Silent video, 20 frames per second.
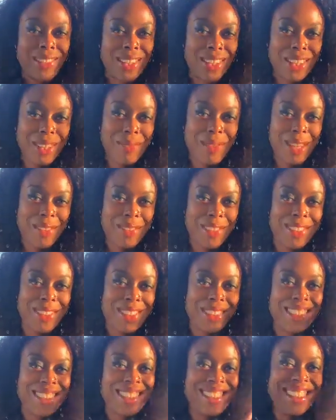Welcome
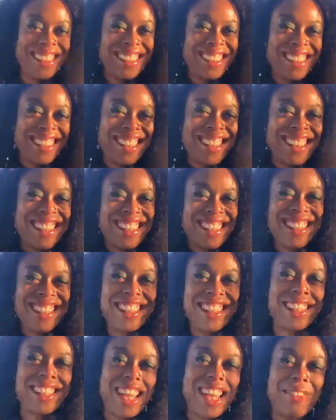everyone
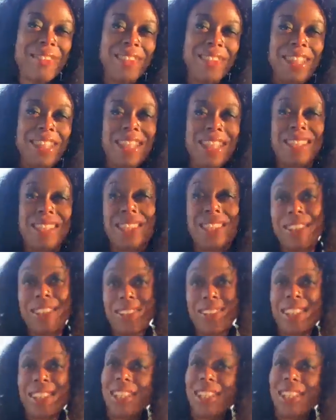to Afrogoth Nicole